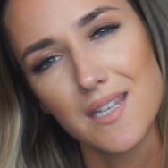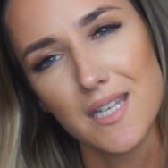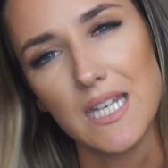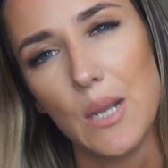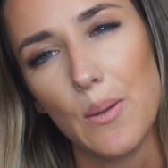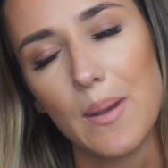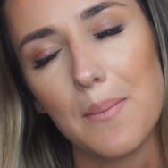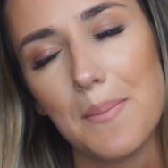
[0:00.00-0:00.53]
You
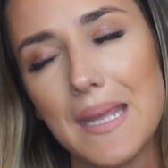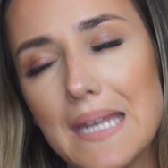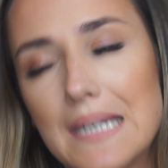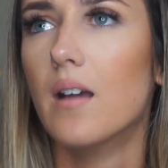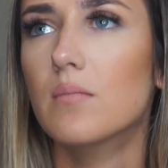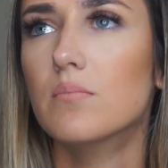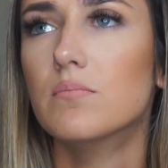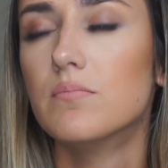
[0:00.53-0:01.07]
know what I mean.
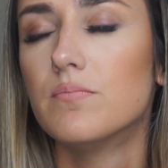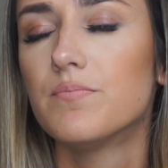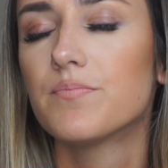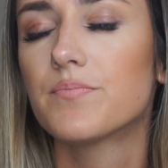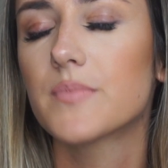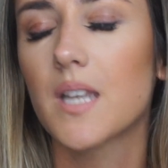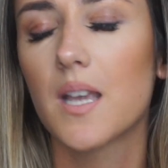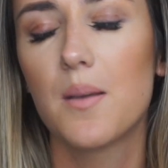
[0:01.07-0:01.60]

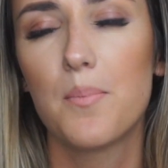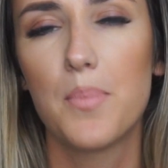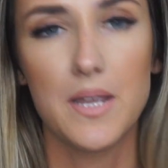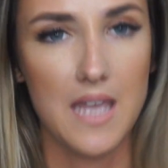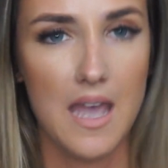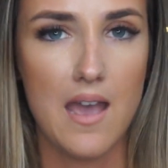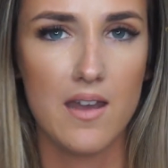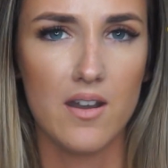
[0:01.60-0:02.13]
But
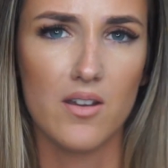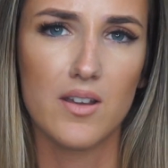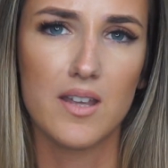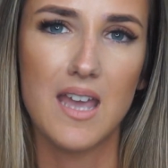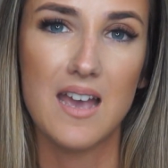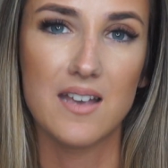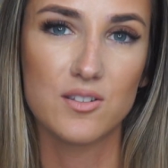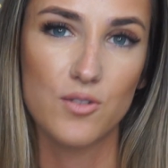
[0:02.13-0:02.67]
yeah, and I
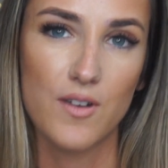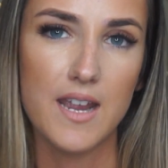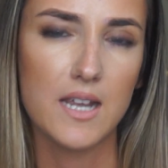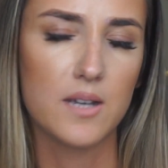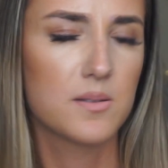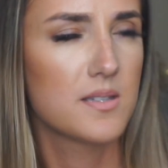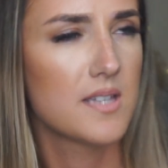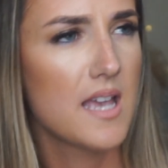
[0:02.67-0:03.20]
asked
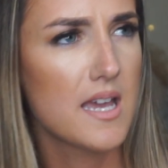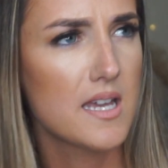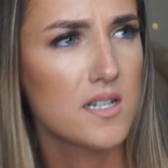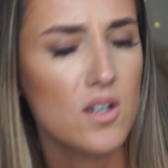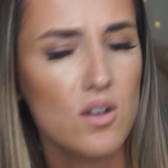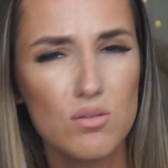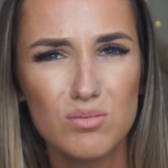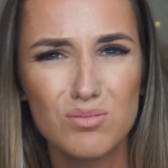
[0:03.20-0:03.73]
Craig, I
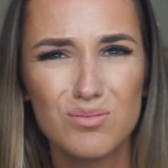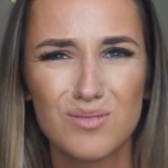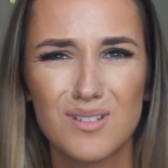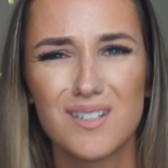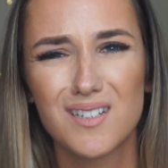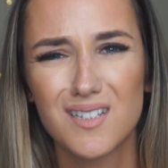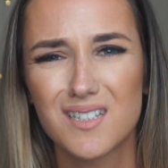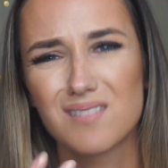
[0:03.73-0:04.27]
said, oh,
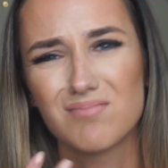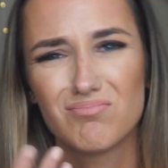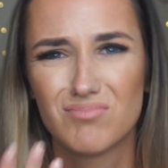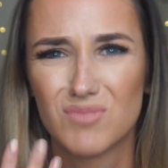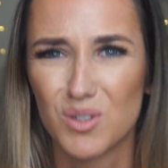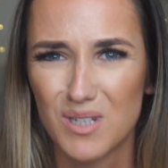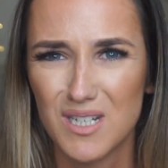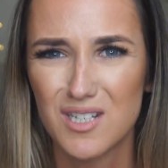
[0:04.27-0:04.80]
like,
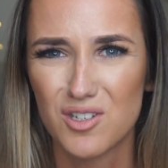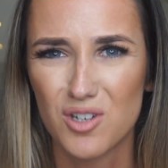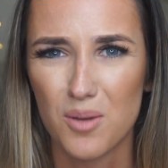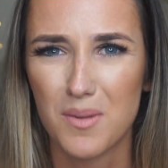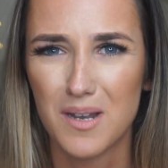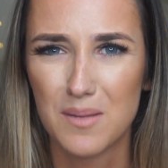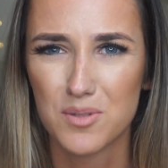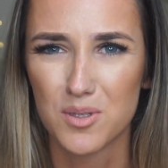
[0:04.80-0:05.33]
do I need to
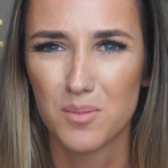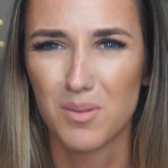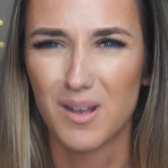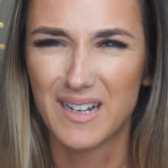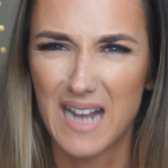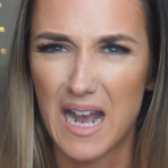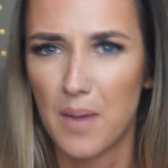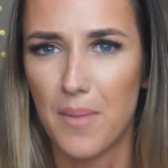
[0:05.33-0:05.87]
top my lips up?
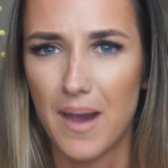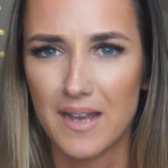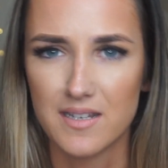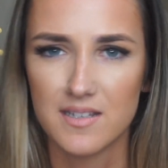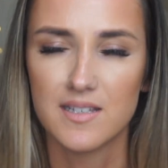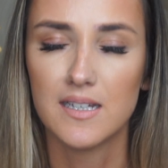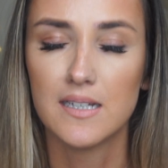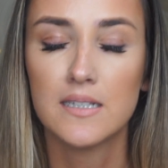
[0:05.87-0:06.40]
Like, how bad
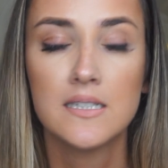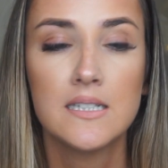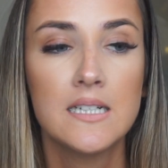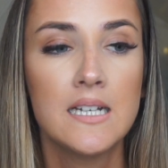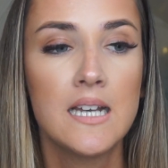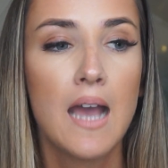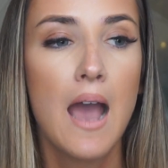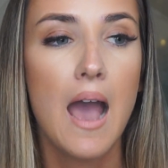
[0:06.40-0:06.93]
is it?
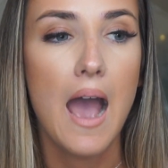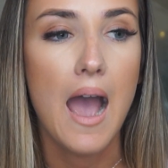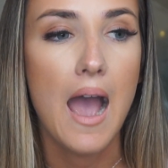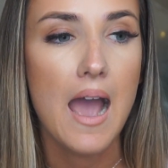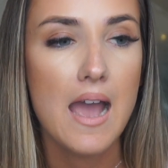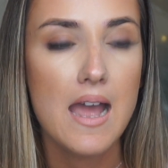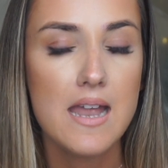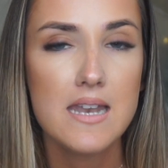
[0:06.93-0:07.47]

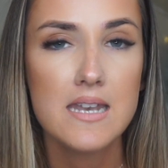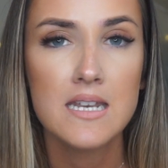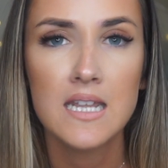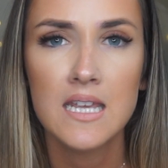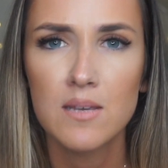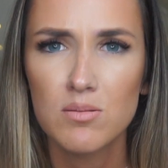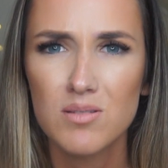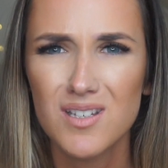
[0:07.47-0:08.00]
And
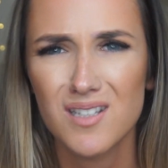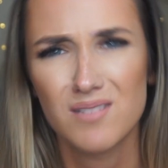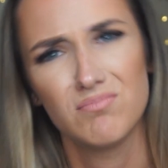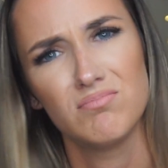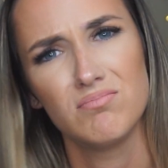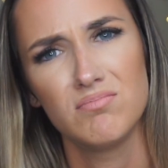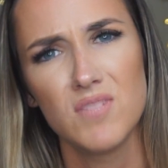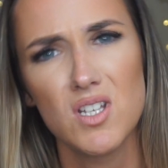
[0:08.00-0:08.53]
he was like,
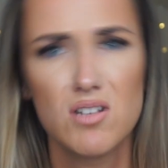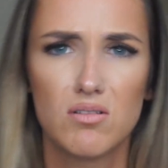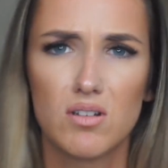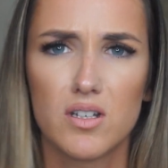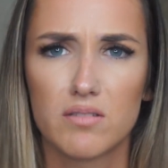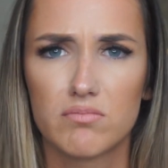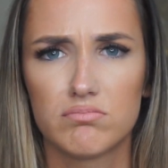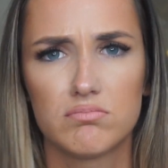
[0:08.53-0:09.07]
no,
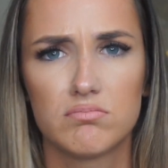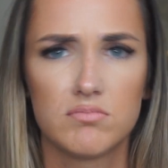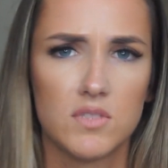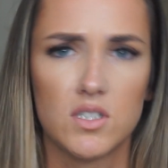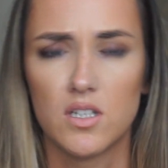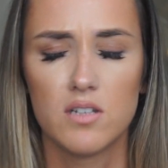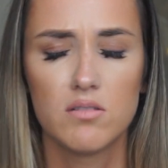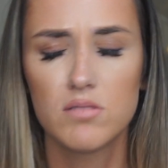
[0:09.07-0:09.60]
like,
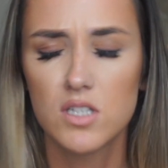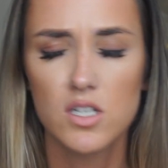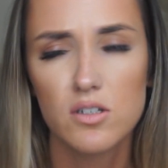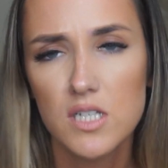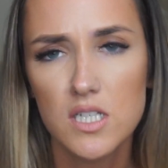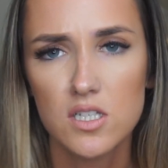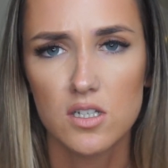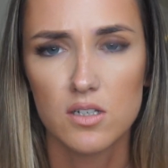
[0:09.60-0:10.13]
you know, you don't
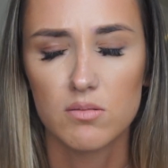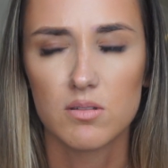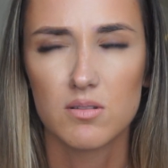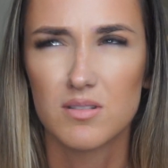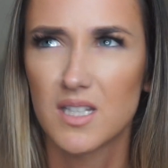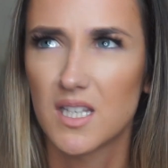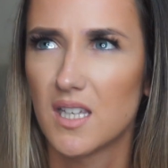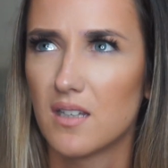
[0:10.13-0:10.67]
need to. And I
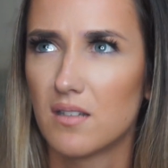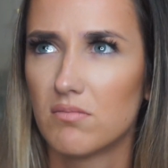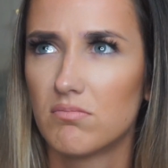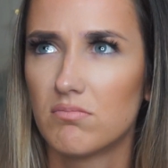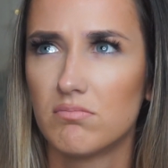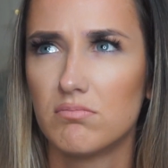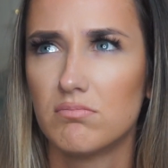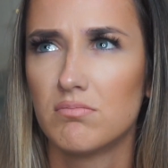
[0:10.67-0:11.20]
was
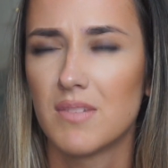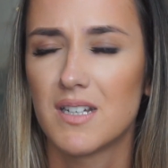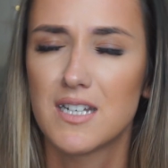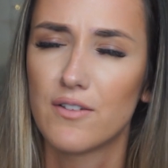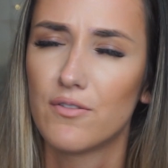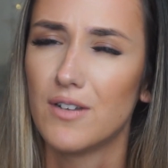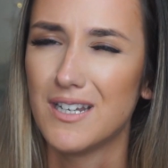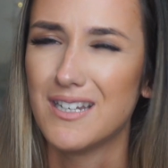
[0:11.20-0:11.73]
thinking, I
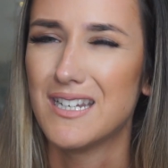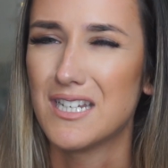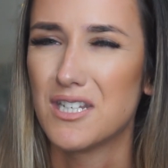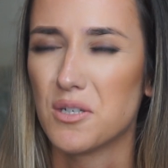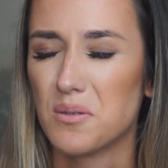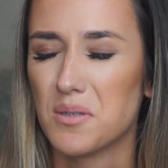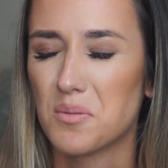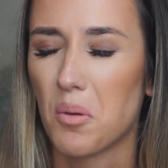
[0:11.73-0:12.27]
definitely need
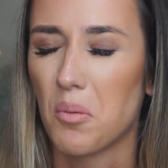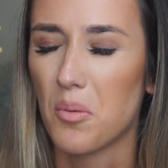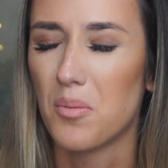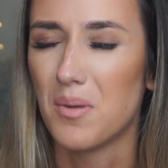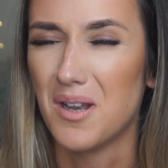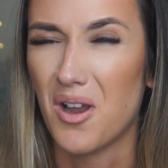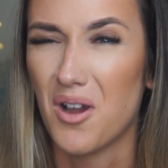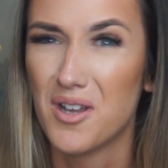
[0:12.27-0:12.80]
to. He's
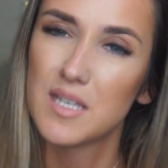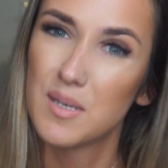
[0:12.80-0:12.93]
probably lying.